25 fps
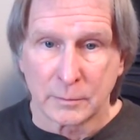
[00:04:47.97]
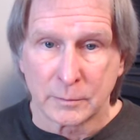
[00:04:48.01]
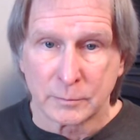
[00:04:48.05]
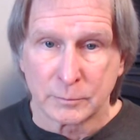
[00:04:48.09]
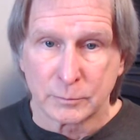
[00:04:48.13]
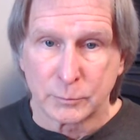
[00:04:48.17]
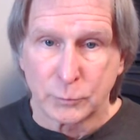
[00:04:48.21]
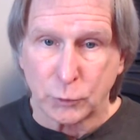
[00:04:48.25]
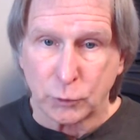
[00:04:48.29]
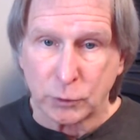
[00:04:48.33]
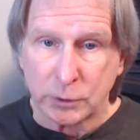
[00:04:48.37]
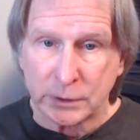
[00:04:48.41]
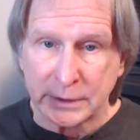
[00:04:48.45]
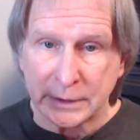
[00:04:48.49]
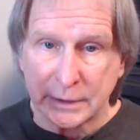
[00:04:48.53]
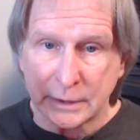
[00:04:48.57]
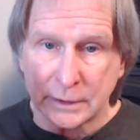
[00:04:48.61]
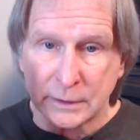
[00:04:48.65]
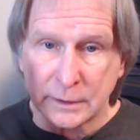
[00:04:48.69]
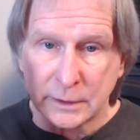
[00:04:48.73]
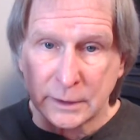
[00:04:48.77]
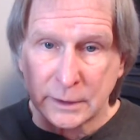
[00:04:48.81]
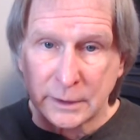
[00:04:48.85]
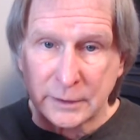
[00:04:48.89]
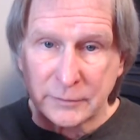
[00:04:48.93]
Pulling
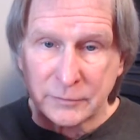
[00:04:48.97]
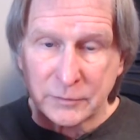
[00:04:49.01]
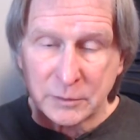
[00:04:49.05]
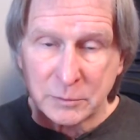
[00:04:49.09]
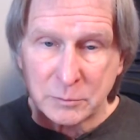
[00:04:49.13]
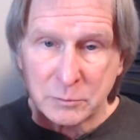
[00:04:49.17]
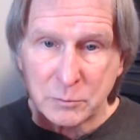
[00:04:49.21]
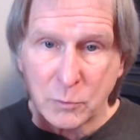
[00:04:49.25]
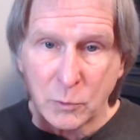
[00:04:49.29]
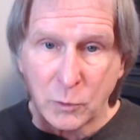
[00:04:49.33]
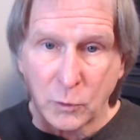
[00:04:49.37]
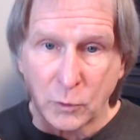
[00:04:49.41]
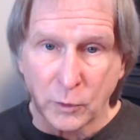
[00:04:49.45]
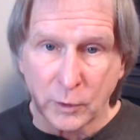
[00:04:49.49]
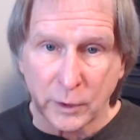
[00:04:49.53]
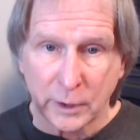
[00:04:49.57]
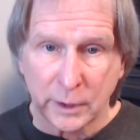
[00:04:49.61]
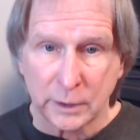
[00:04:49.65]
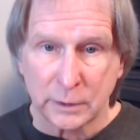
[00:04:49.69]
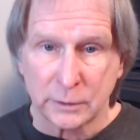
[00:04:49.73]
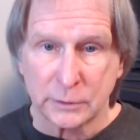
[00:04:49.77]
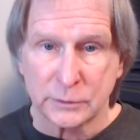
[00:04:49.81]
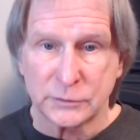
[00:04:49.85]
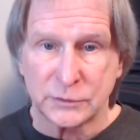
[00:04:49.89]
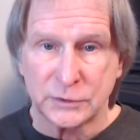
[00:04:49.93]
in even more
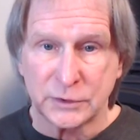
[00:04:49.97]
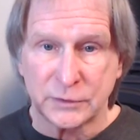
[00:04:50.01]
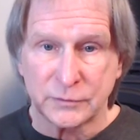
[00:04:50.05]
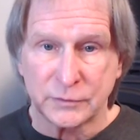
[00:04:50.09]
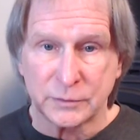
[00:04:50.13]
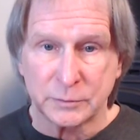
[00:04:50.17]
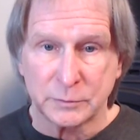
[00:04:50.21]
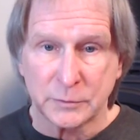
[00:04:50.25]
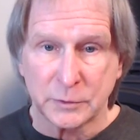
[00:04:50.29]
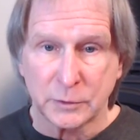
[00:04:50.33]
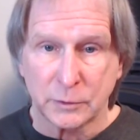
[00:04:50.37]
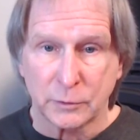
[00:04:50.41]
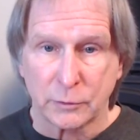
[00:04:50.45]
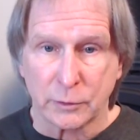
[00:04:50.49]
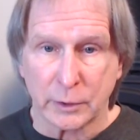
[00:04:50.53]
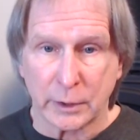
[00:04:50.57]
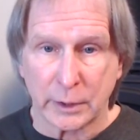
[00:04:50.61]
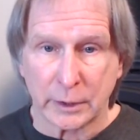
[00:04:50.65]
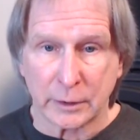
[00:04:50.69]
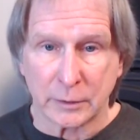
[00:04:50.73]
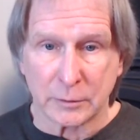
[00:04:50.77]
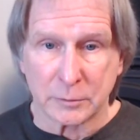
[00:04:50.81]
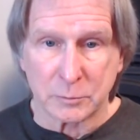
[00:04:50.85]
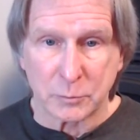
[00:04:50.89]
energy from the crown,